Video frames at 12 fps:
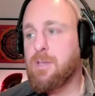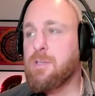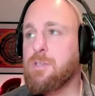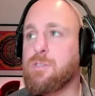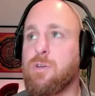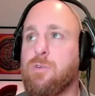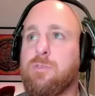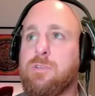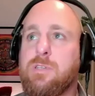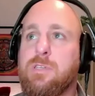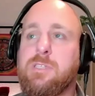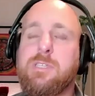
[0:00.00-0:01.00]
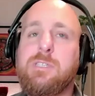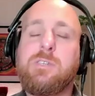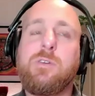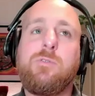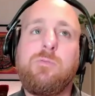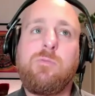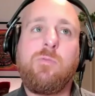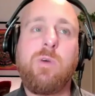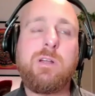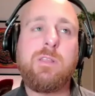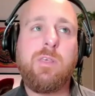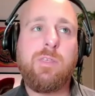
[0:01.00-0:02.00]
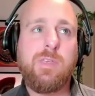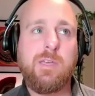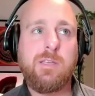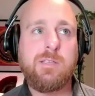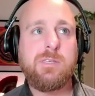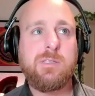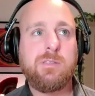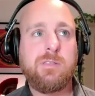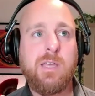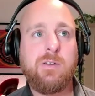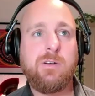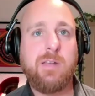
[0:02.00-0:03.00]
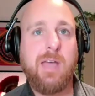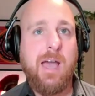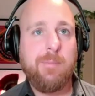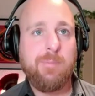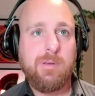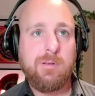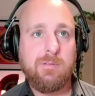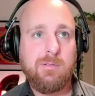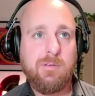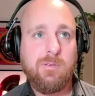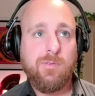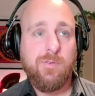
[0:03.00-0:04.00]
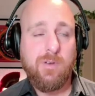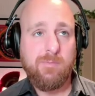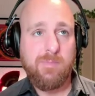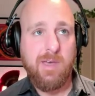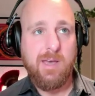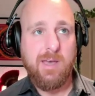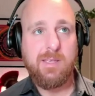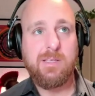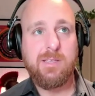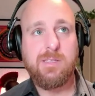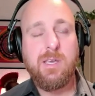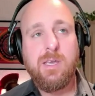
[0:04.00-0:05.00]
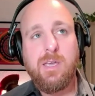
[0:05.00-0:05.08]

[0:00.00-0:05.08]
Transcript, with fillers: So one of the things that could happen from that is,